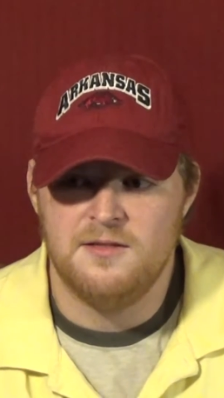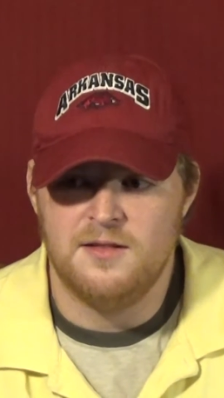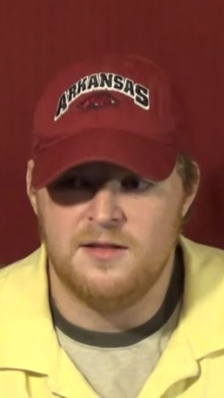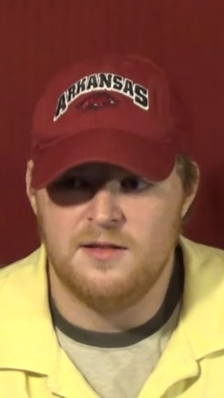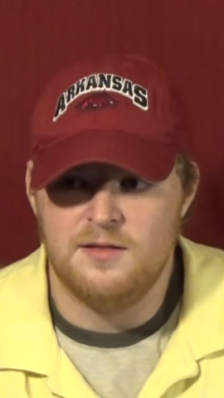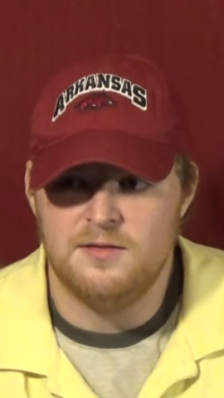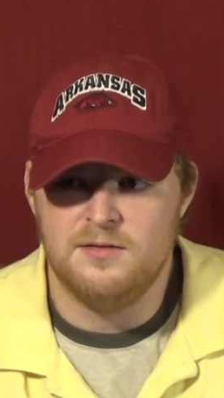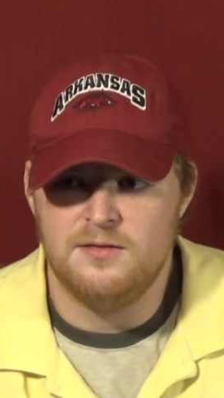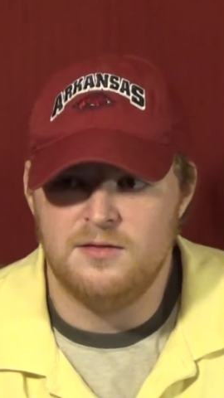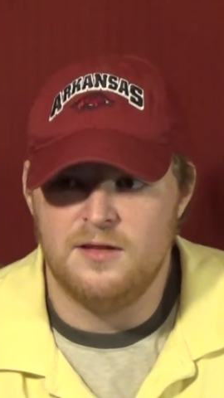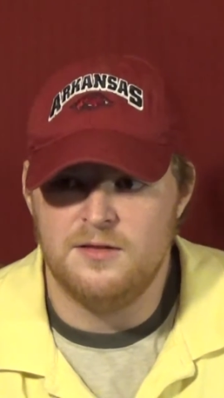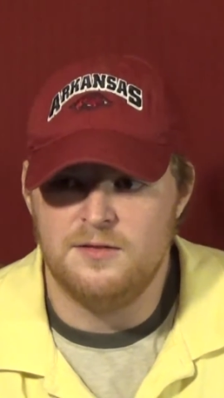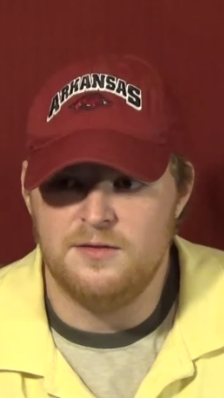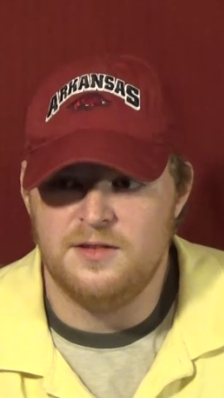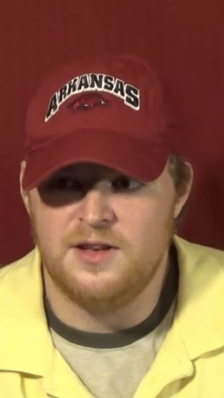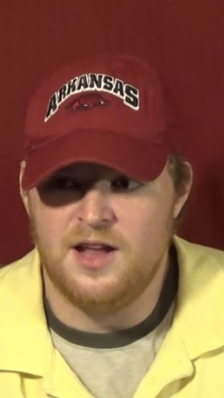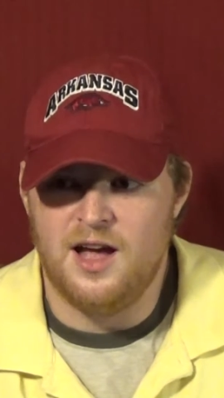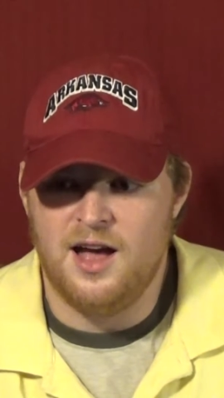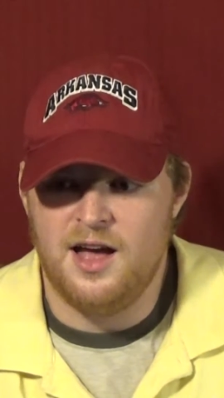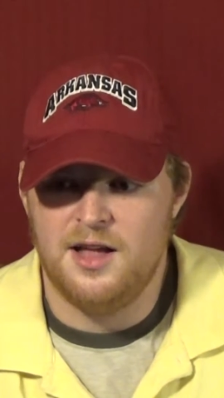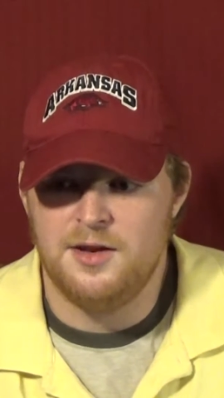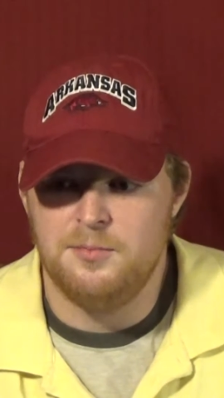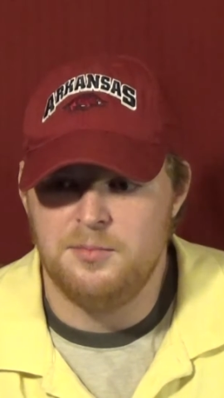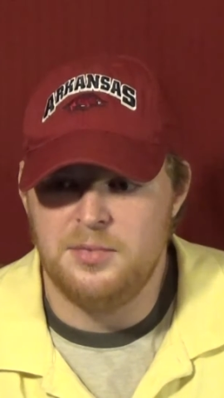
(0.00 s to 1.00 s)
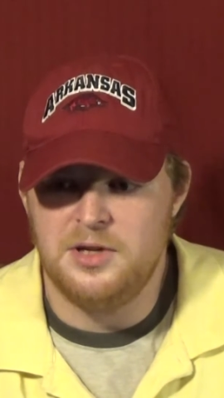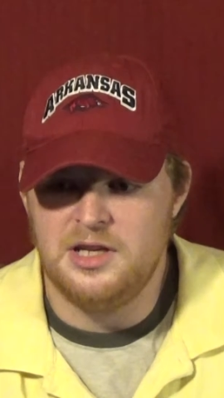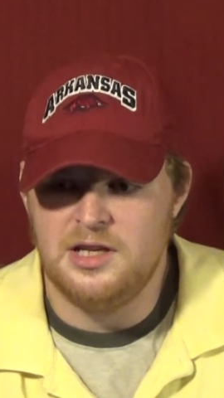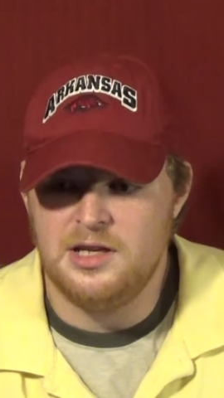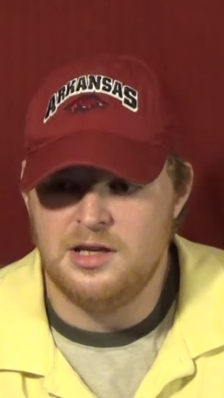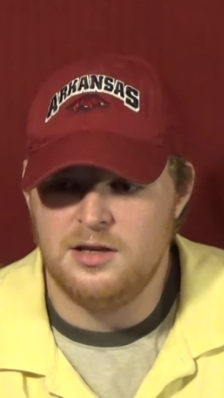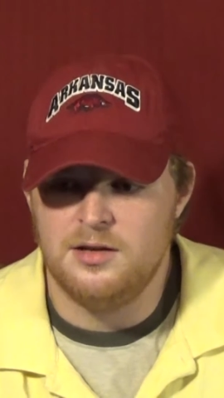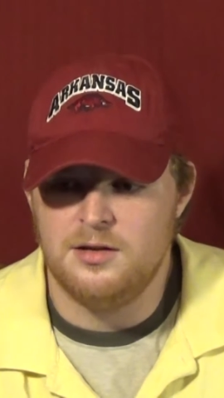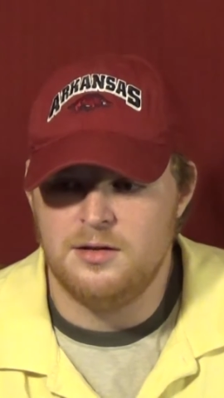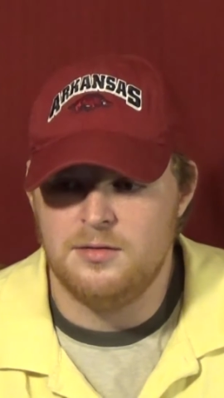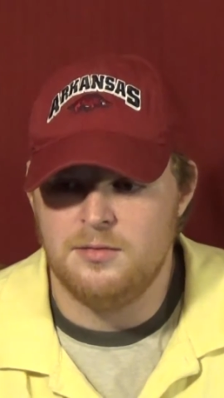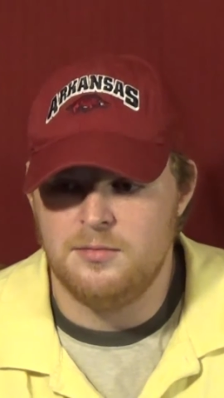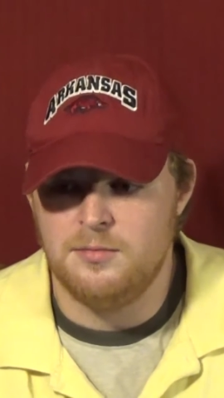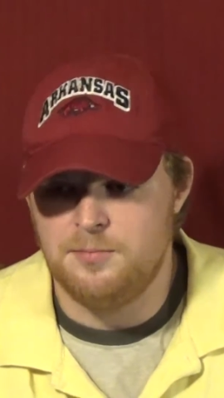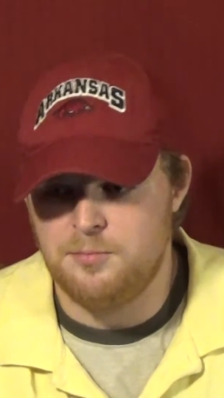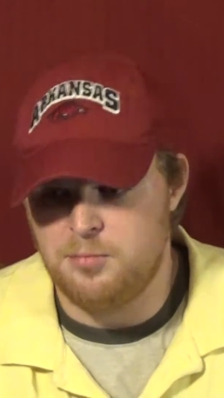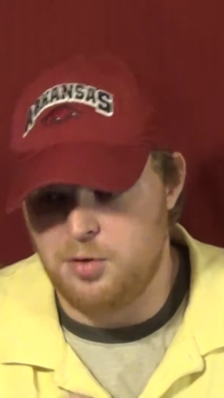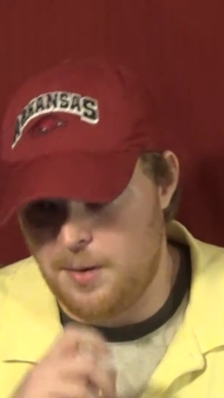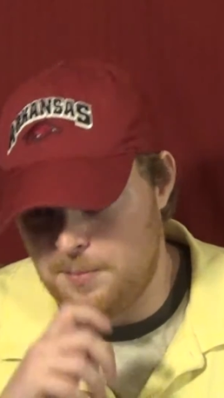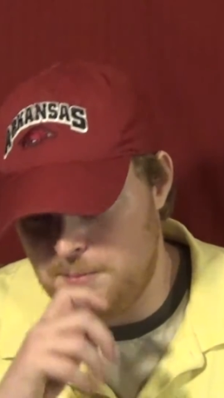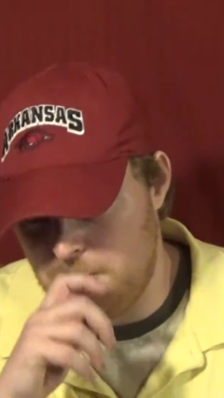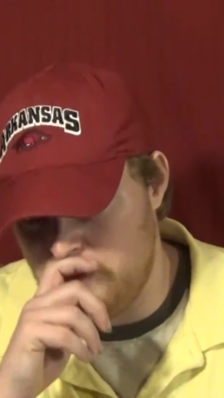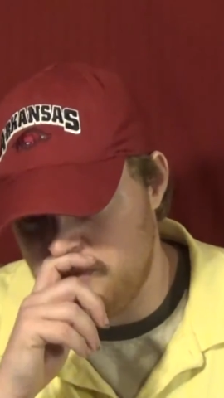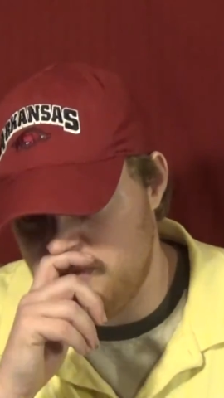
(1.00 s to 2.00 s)
not being
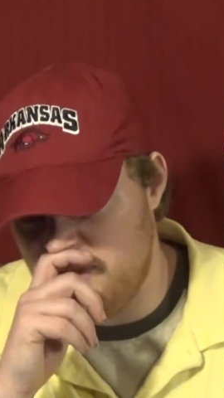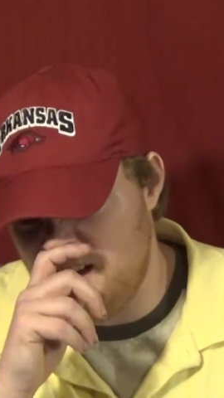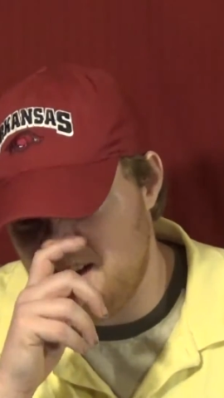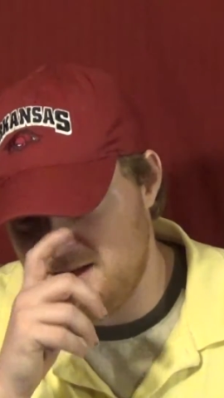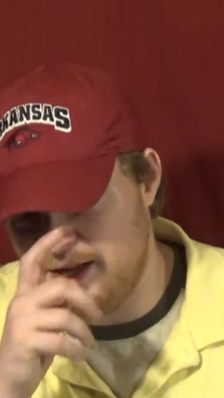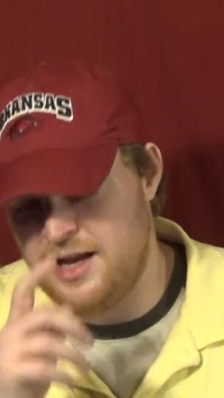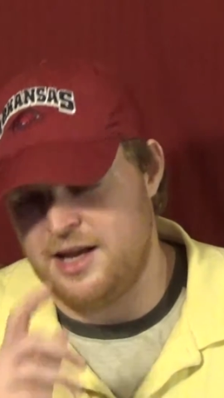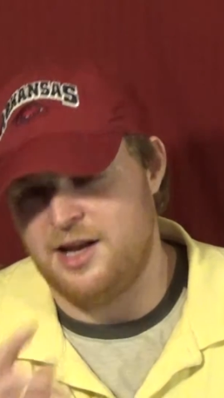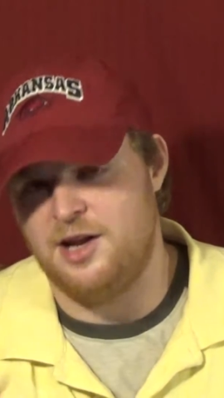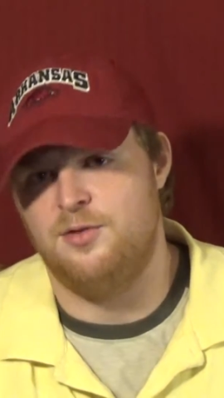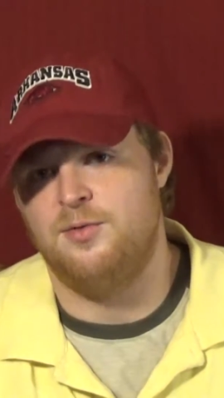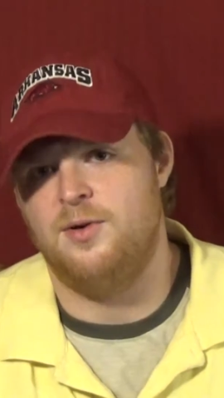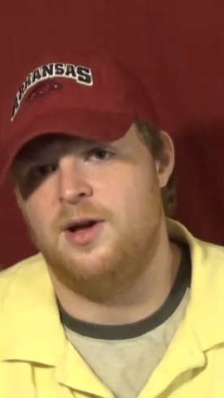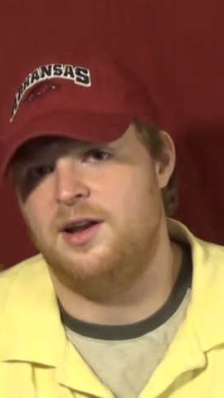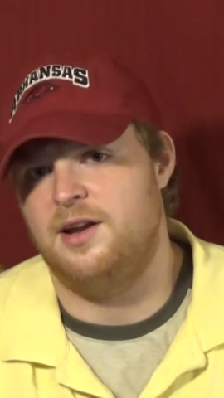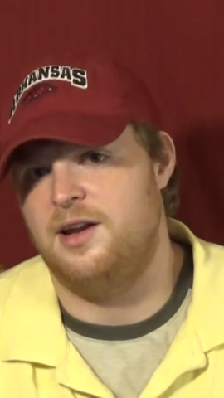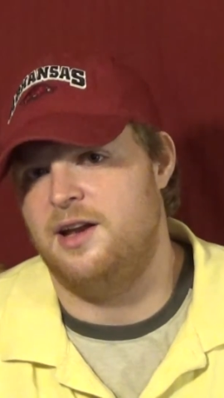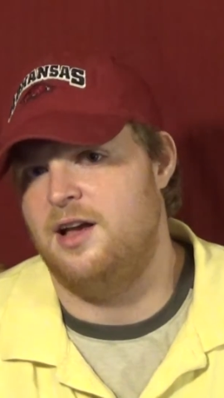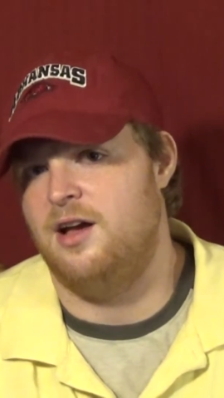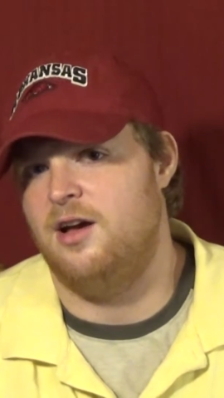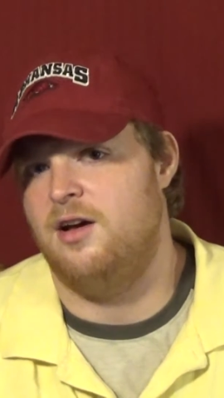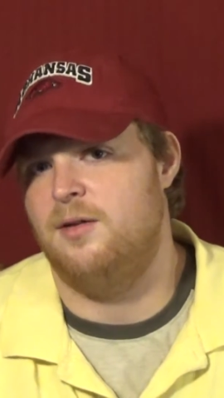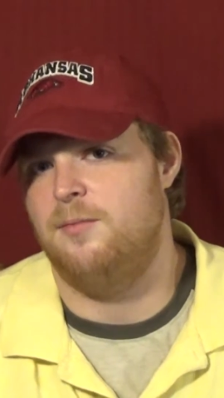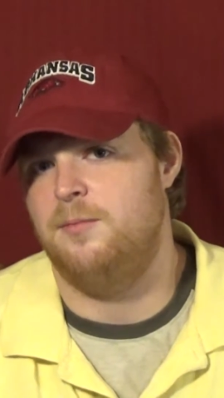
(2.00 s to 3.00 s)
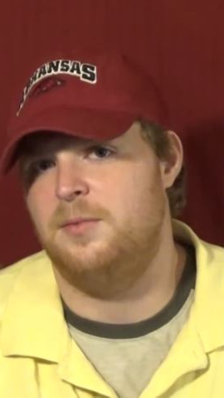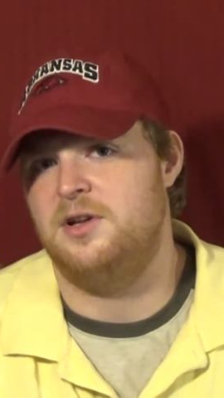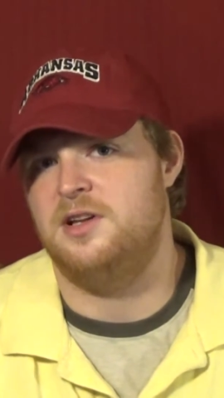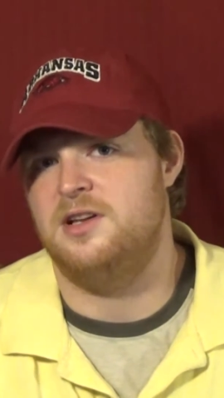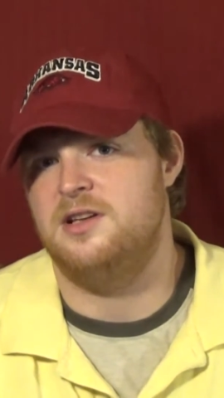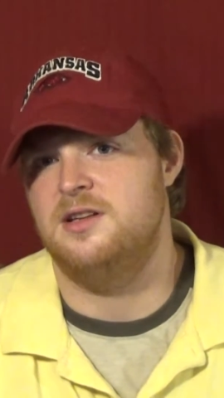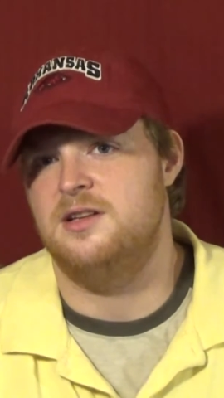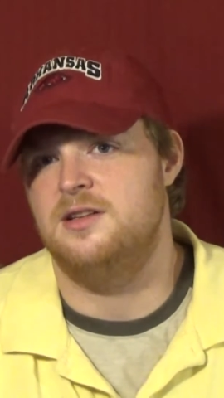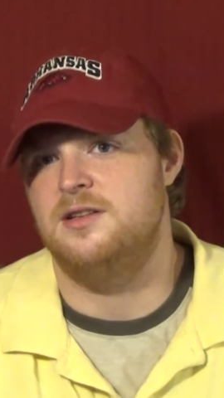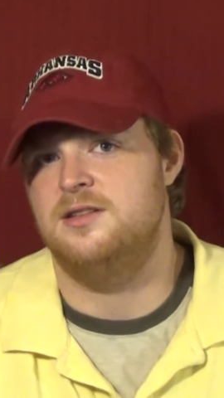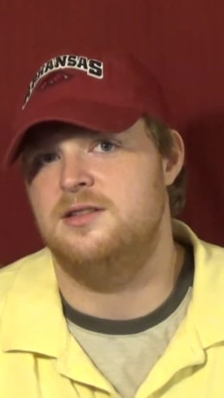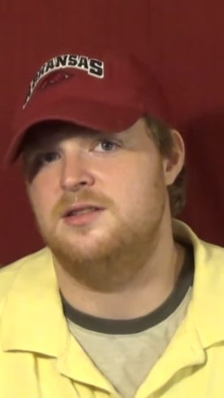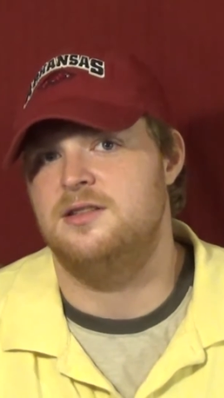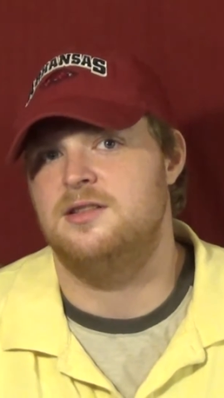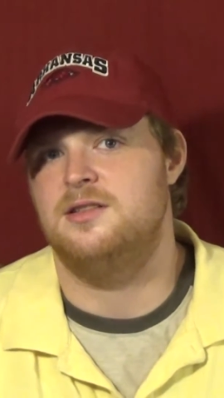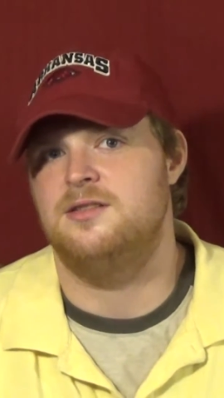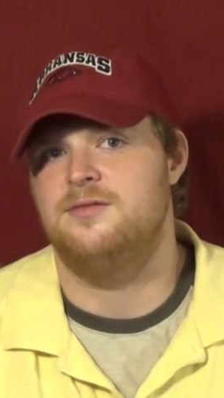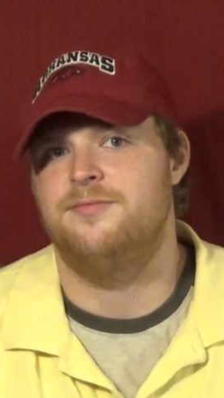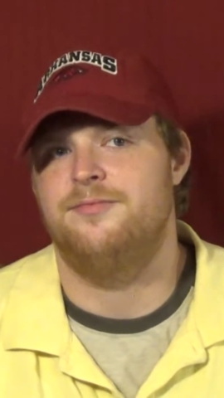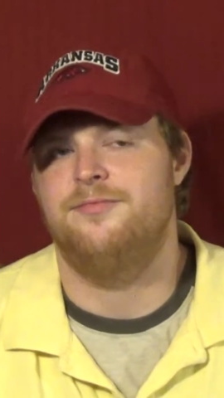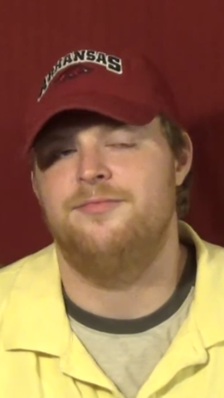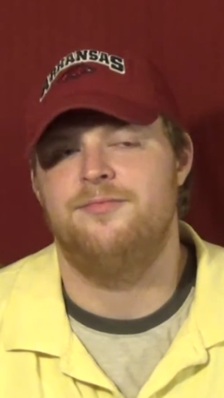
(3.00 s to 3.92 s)
properly medicated right now, because